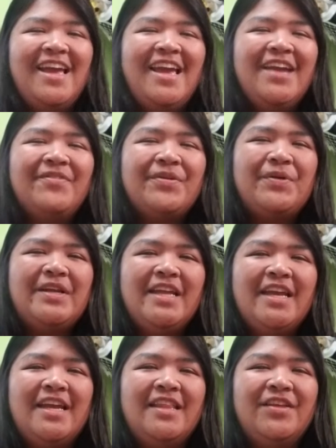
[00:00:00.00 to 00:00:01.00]
Hey everyone!
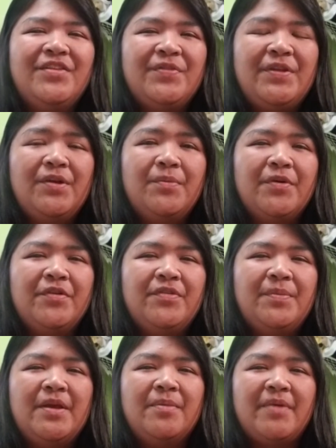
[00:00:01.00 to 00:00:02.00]
In this video I'm going
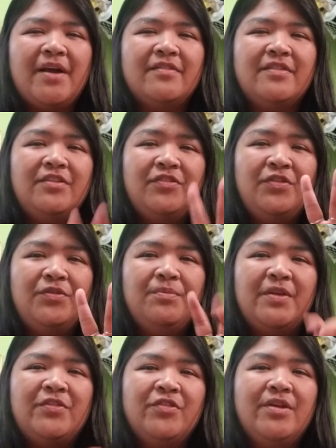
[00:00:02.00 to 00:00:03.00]
to be unboxing two
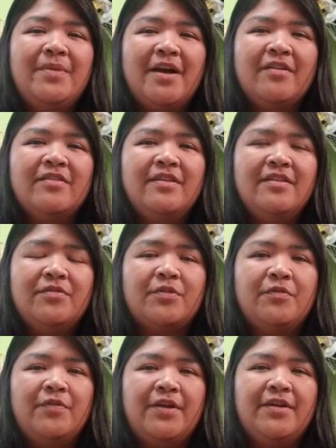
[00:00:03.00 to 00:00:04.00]
mystery boxes
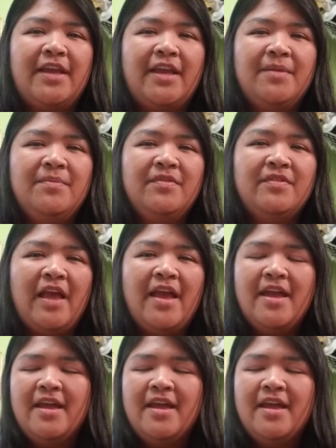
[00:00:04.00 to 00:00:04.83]
from Fair Games.